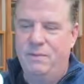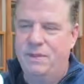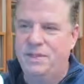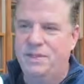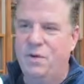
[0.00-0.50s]

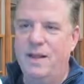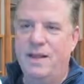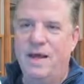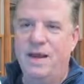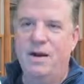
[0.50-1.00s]
which is the
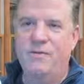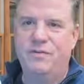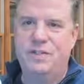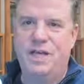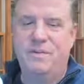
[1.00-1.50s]
Greek letter
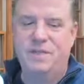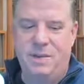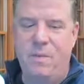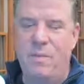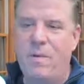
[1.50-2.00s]
for sigma.
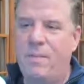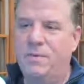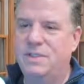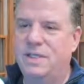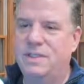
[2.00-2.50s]
Sigma
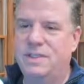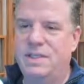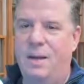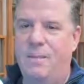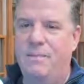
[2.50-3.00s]
represents a
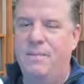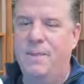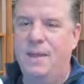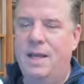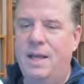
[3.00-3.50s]
sum.
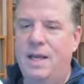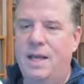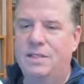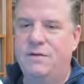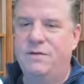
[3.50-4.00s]

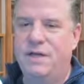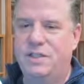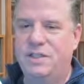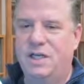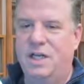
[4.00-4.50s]
And so if I
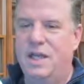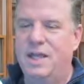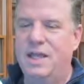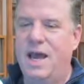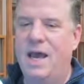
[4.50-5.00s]
just
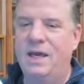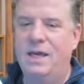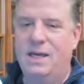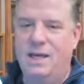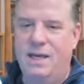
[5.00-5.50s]
click
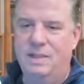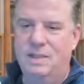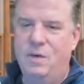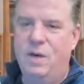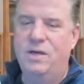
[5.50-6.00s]
that, it's
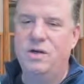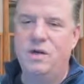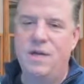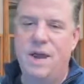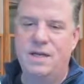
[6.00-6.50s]
going to
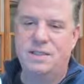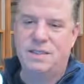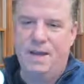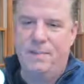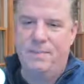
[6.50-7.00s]
create a
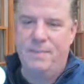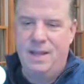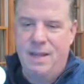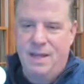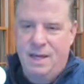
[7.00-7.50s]
sum.
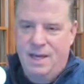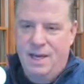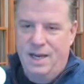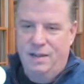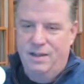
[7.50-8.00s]

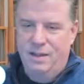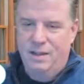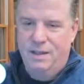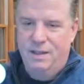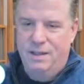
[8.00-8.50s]
Now,
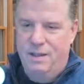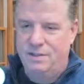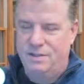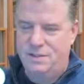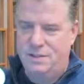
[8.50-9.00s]

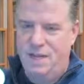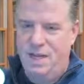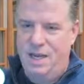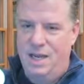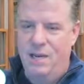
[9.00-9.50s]
you'll
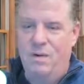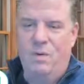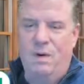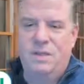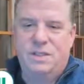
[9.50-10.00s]
see
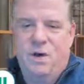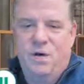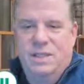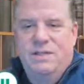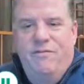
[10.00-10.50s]
what is
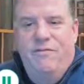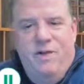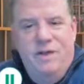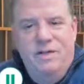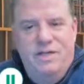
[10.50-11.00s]
known as a
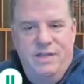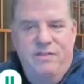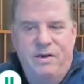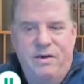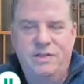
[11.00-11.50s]
function.
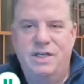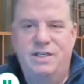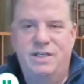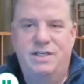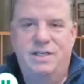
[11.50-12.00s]
The function
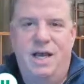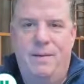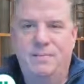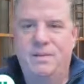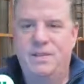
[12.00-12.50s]
is
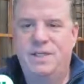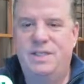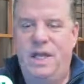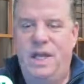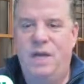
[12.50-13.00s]
sum. So it
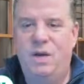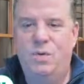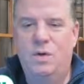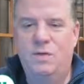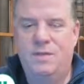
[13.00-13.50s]
says
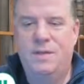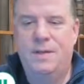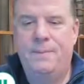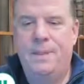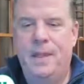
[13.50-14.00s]
equals
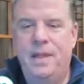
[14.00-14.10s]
